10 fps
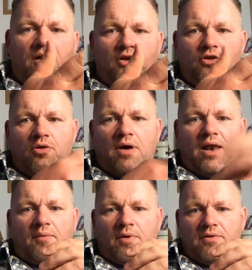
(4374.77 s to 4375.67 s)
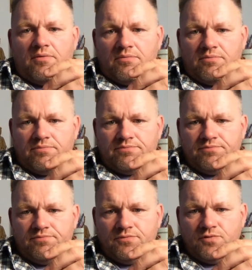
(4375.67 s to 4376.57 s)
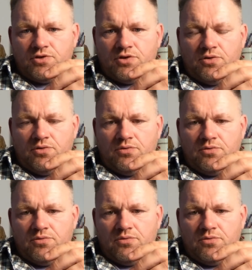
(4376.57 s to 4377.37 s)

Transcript: new element to